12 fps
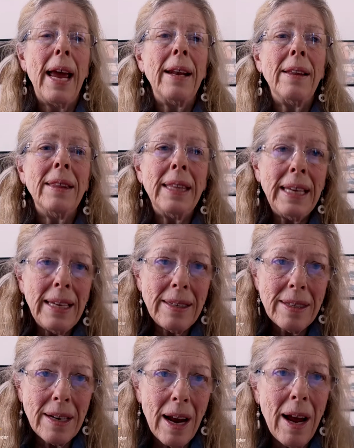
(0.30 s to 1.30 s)
And in
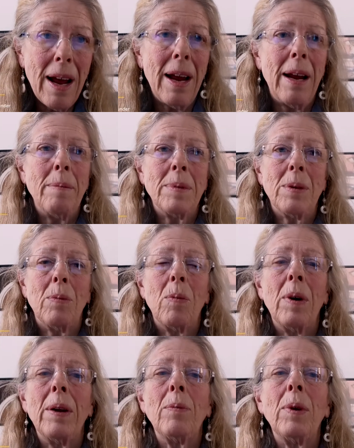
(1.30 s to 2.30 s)
these times
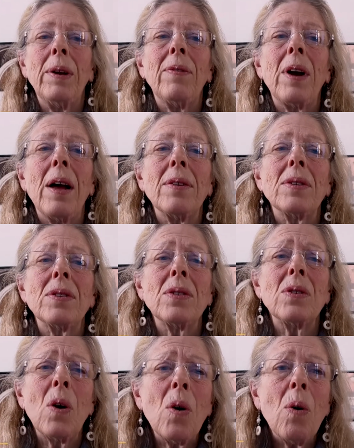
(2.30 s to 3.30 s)
when we've got
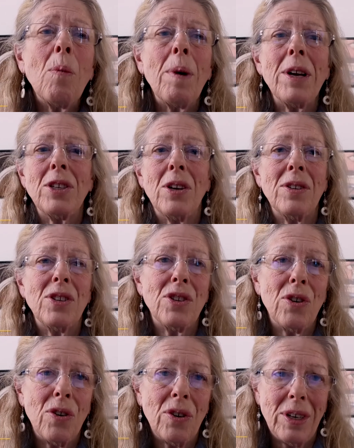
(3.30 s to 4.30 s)
so much
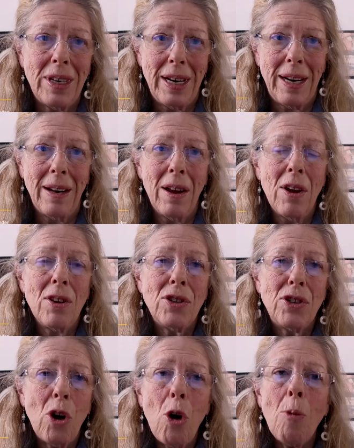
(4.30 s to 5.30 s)
uncertainty,
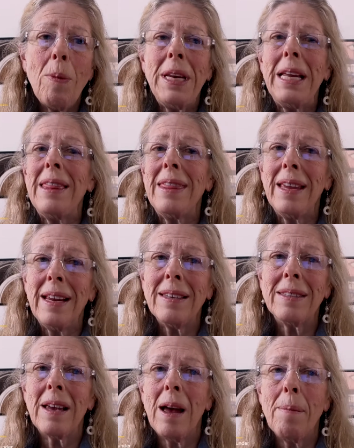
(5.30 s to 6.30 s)
so many
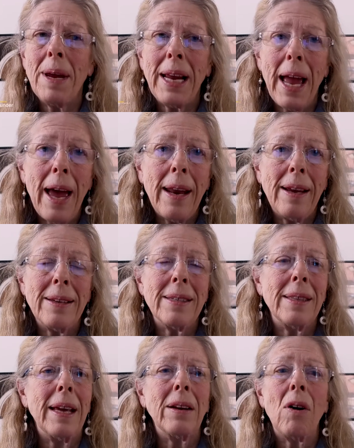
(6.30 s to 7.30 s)
things coming at
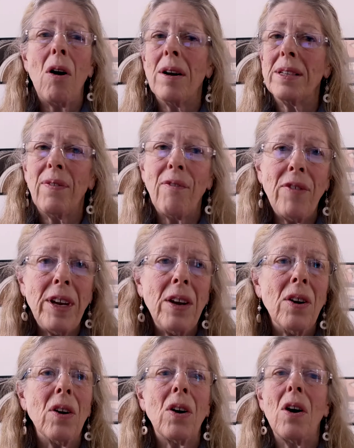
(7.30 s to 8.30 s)
us that cause
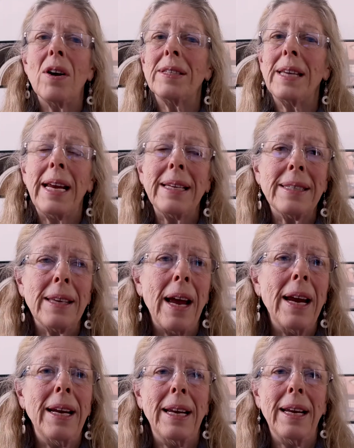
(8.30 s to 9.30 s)
fear, cause
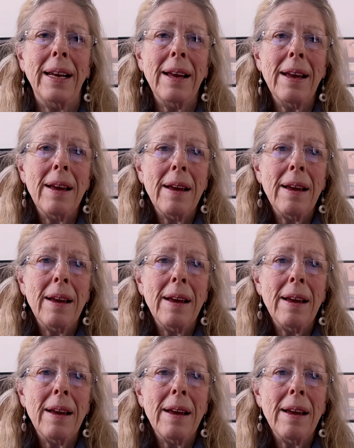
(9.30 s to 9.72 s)
anxiety,